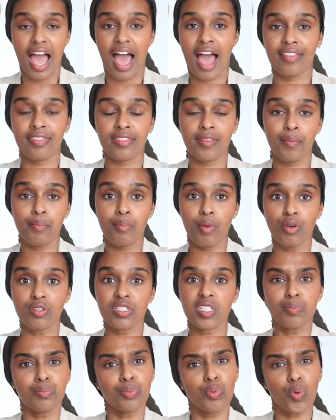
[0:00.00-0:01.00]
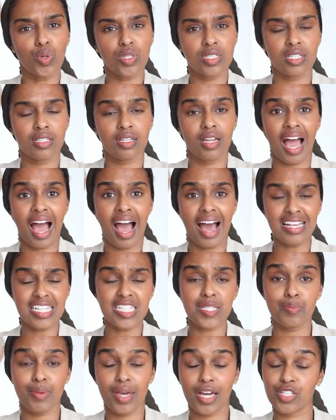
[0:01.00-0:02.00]
And the most important
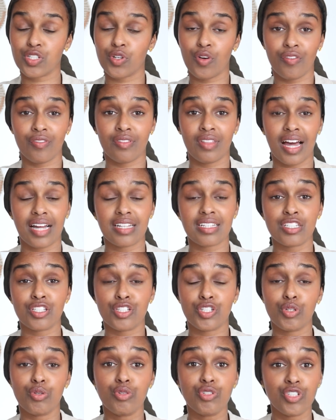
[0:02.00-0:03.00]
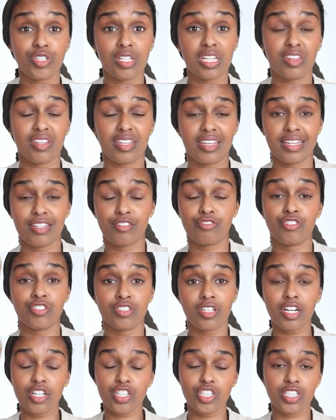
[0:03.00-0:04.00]
aspect of that is usually the
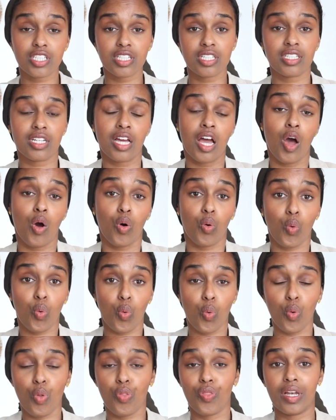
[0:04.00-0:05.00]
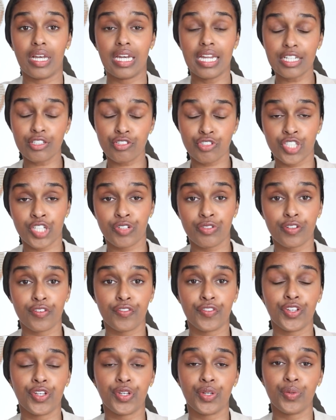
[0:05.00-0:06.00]
introduction or the literature
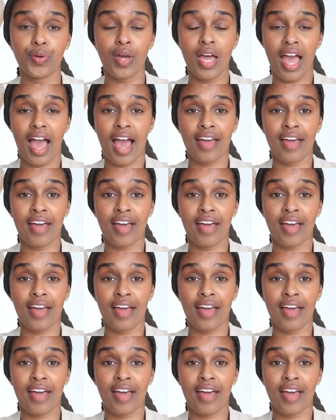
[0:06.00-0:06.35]
review,